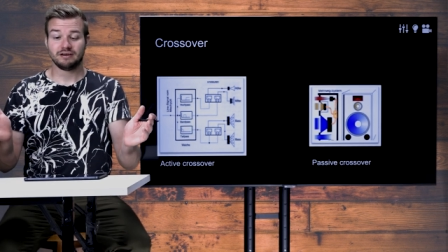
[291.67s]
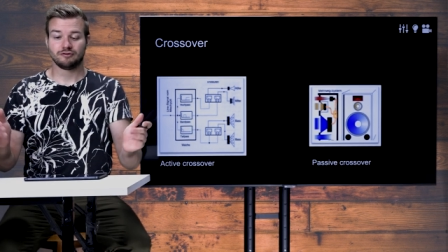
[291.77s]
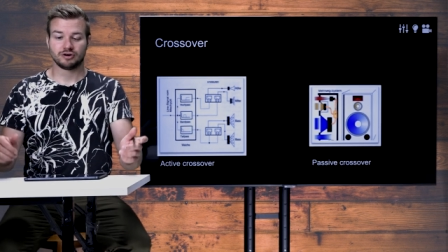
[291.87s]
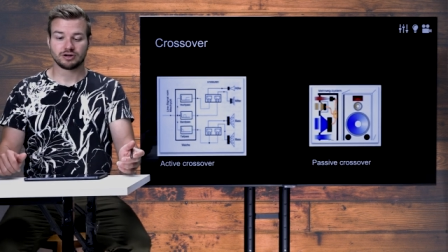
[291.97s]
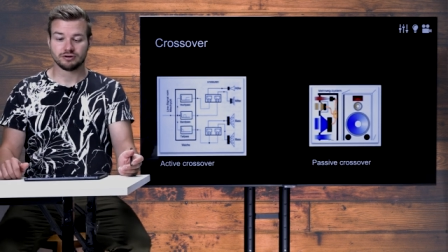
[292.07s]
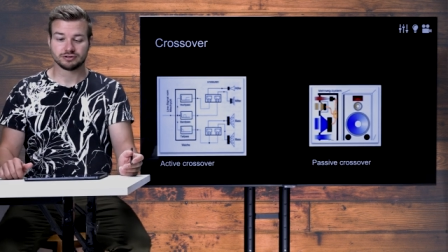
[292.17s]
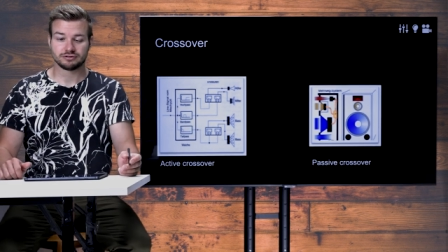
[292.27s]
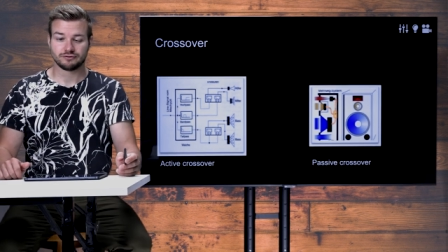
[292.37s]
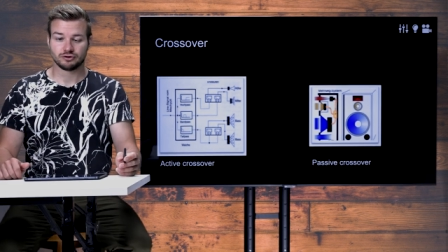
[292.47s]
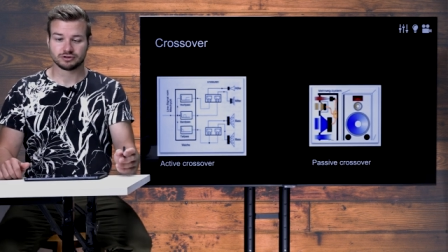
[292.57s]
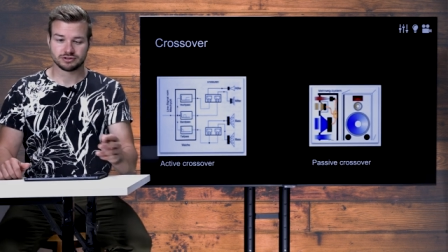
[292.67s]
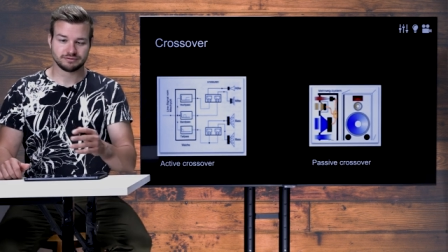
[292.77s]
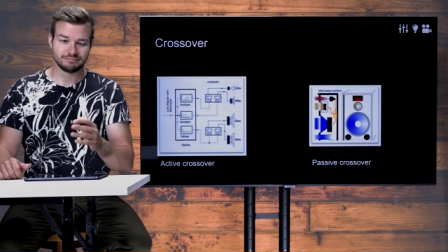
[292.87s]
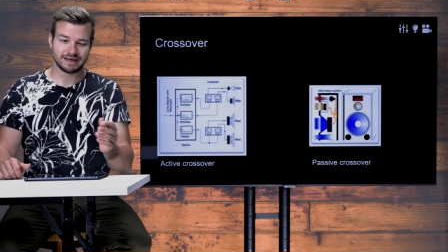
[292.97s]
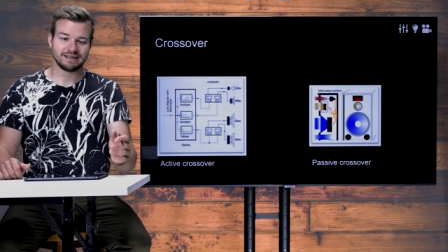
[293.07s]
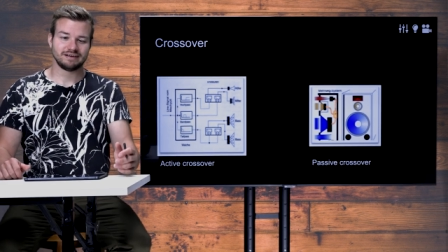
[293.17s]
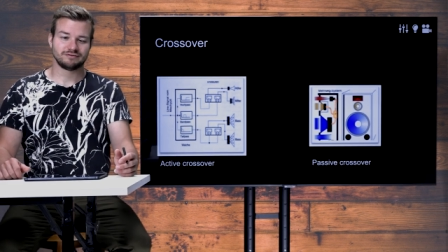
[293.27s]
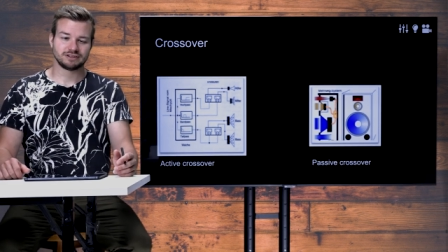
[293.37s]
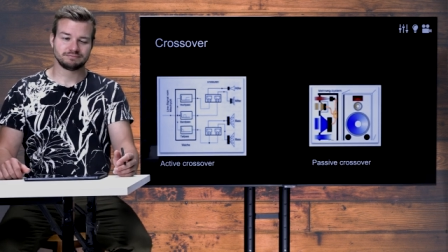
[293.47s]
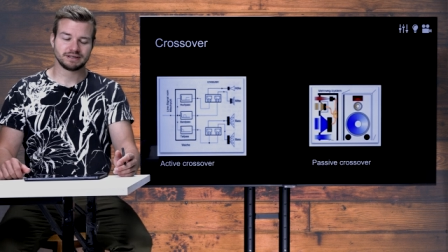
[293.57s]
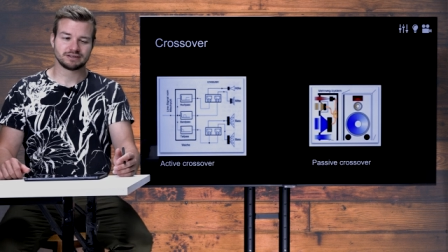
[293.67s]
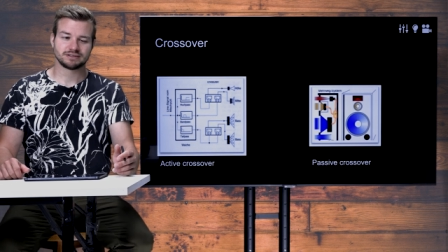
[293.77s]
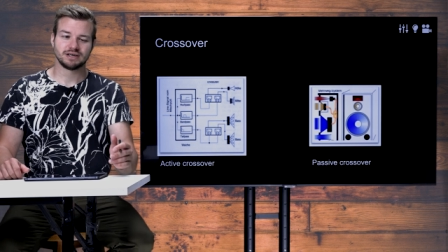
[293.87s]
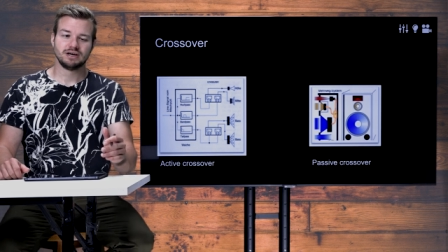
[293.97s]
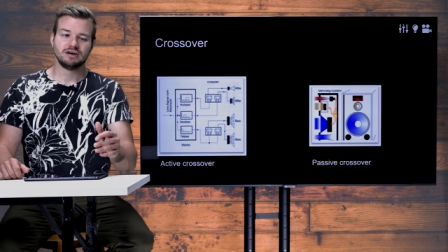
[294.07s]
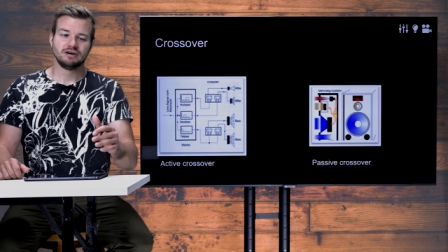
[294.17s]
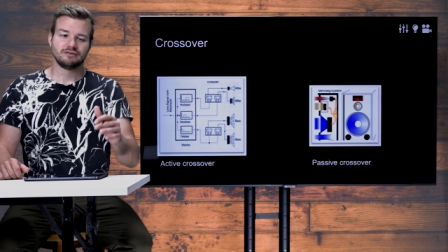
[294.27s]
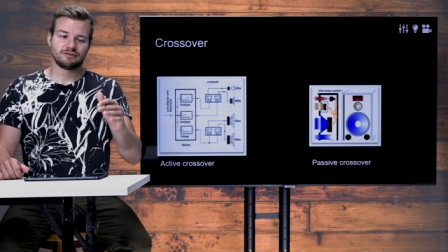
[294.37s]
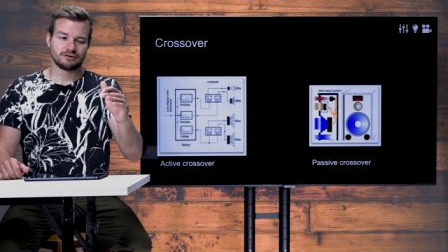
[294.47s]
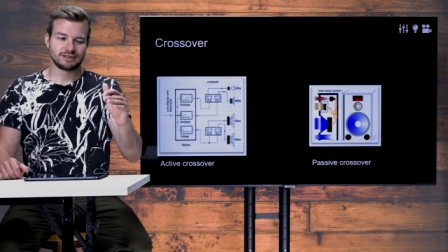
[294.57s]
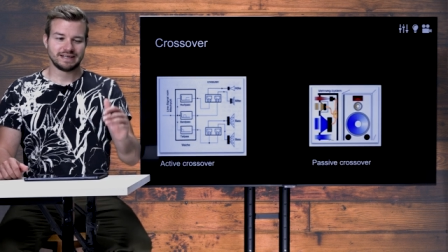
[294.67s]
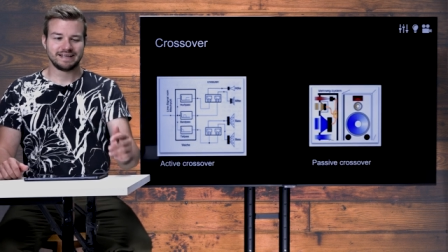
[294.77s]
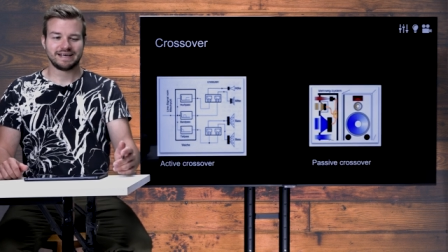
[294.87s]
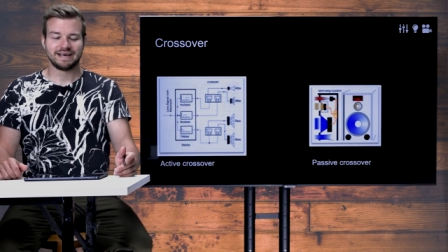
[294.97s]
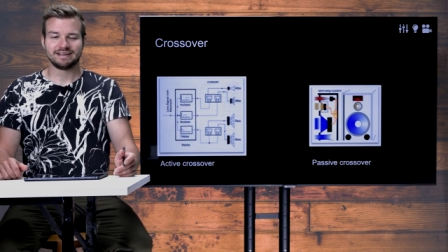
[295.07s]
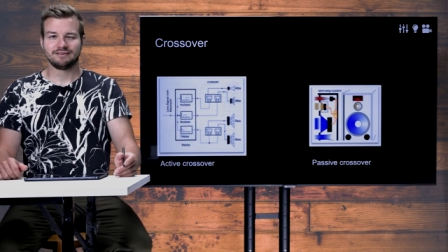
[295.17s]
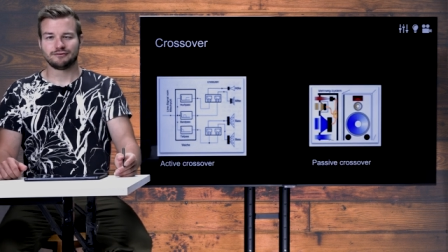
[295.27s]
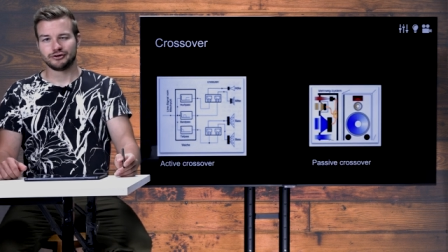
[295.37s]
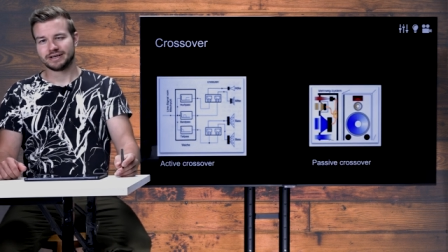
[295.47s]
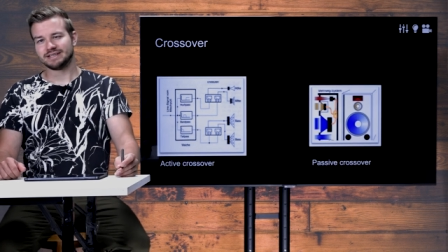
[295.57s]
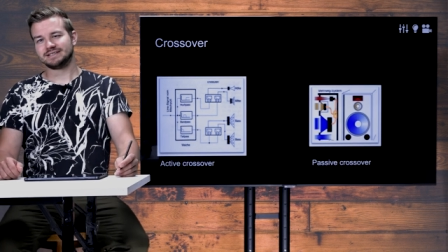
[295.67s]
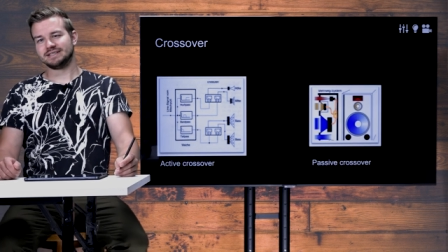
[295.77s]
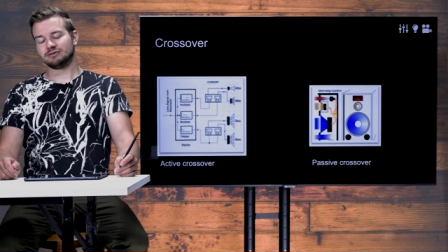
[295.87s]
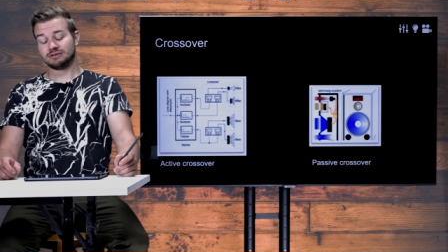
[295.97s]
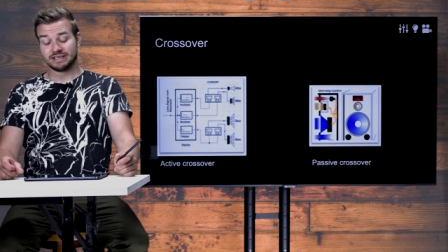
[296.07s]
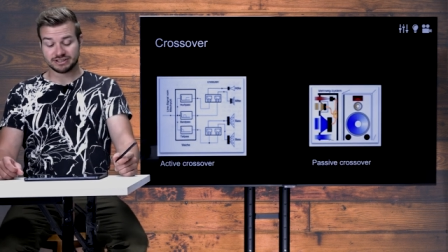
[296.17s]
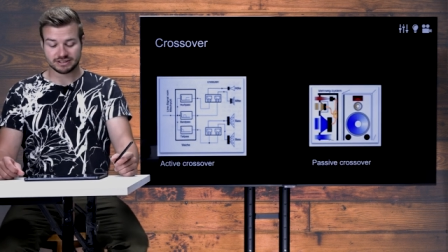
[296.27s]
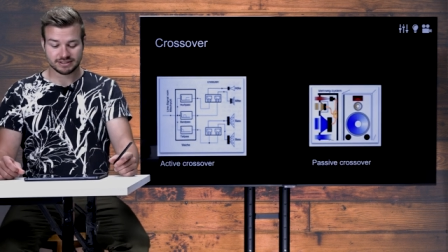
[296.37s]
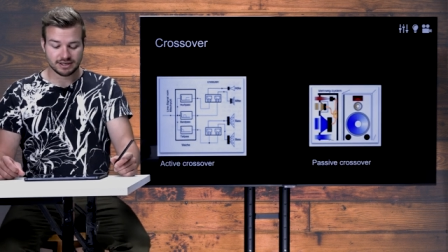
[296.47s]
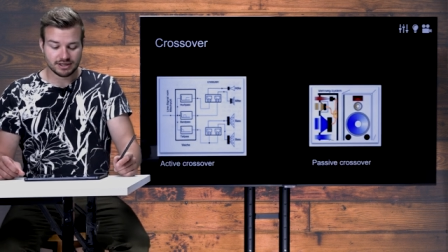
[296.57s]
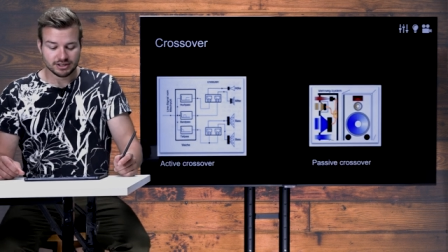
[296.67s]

PA for a concert, of course, there's many different speakers for dedicated frequency ranges.